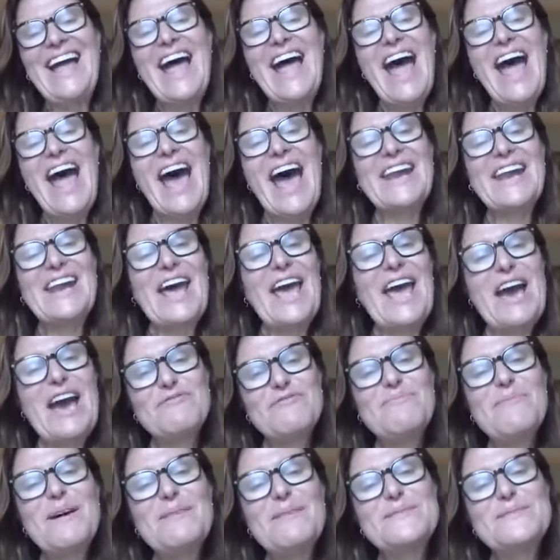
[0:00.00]
And I
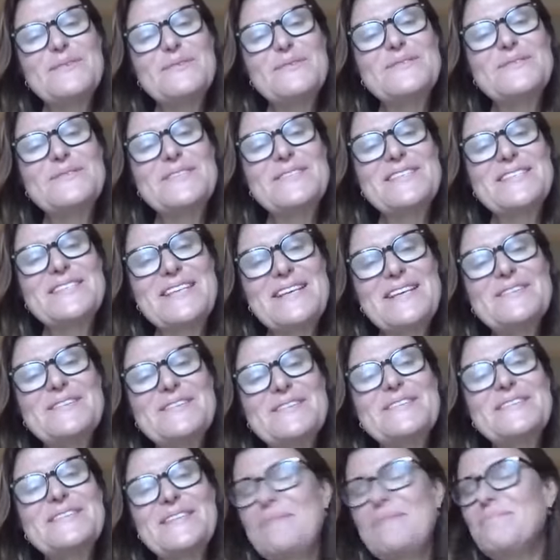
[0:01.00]
have mums who still
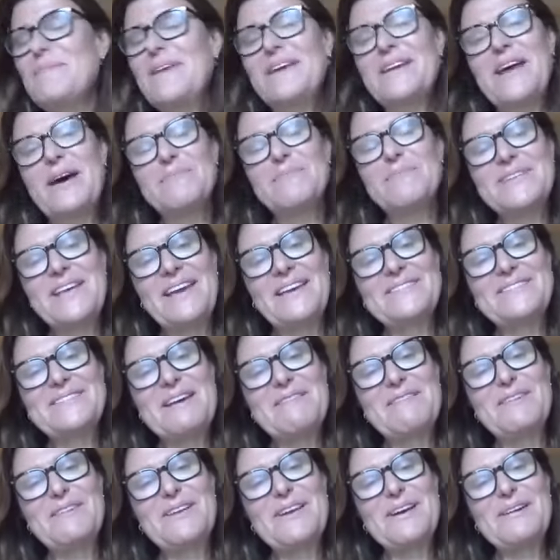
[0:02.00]
send me an update
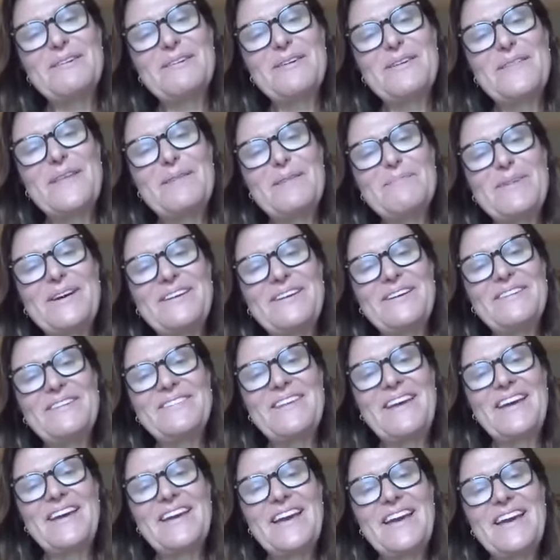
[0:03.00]
every year on their
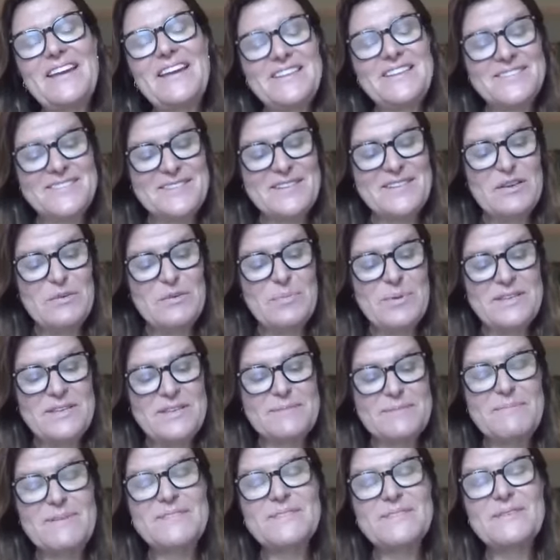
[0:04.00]
birthday. And it still
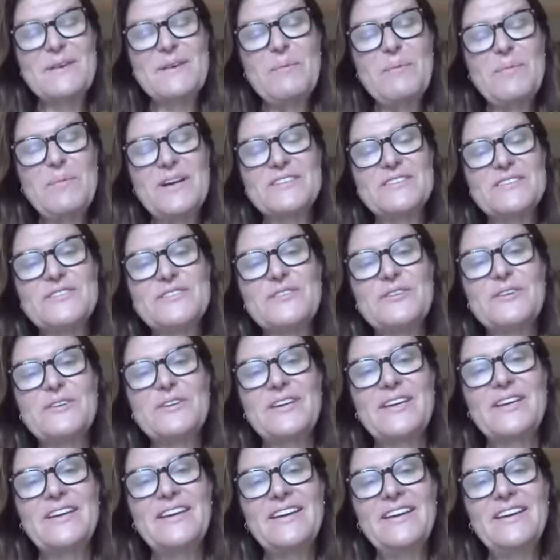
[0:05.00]
brings me so much joy.